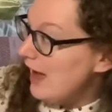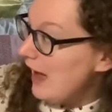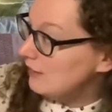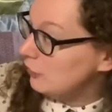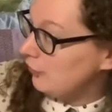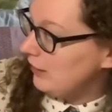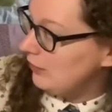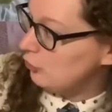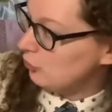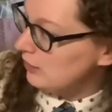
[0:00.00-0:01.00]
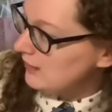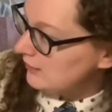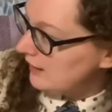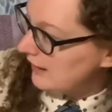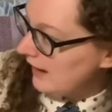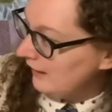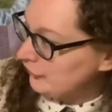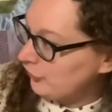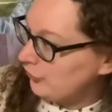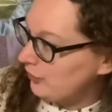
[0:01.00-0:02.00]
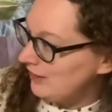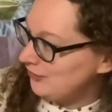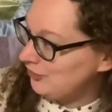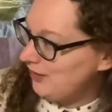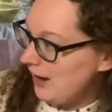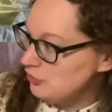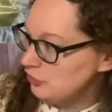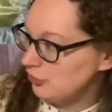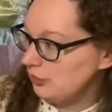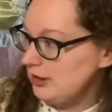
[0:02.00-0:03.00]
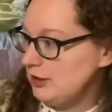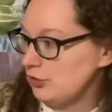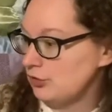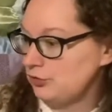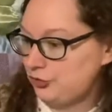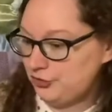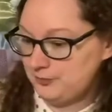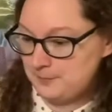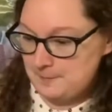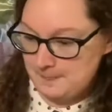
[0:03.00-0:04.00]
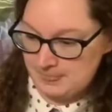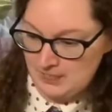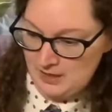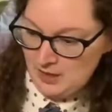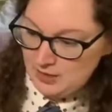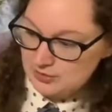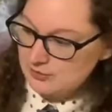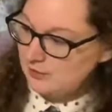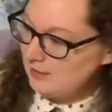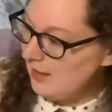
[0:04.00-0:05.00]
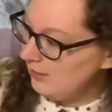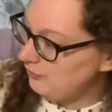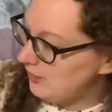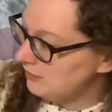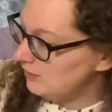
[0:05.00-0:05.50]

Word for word: and looking greedily at Sooki's tender ears. The little elephant